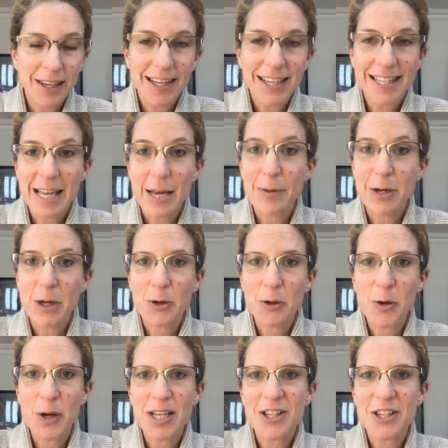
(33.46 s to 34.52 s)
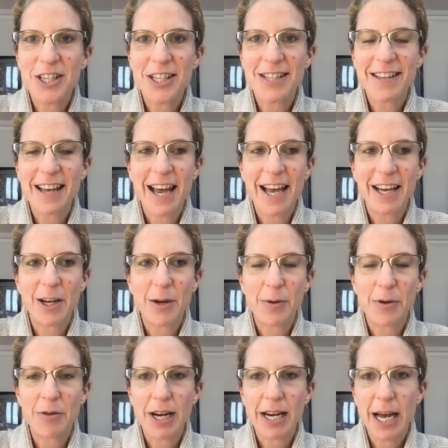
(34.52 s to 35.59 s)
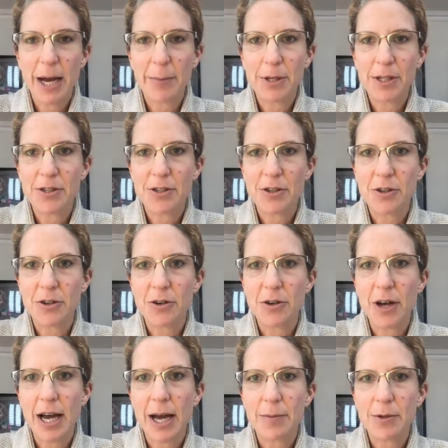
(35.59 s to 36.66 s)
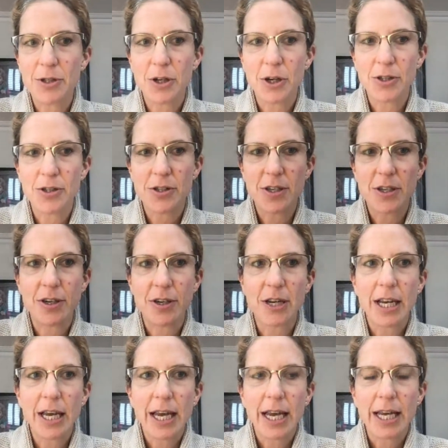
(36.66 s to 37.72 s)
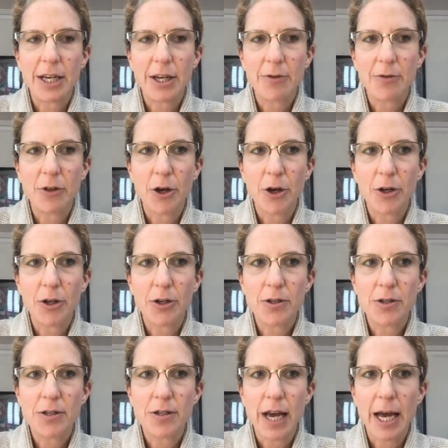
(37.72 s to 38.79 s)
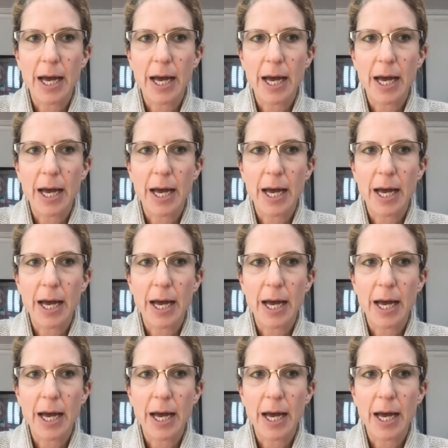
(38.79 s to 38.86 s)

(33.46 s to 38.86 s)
send me your questions, and I'd be really happy to answer any of those.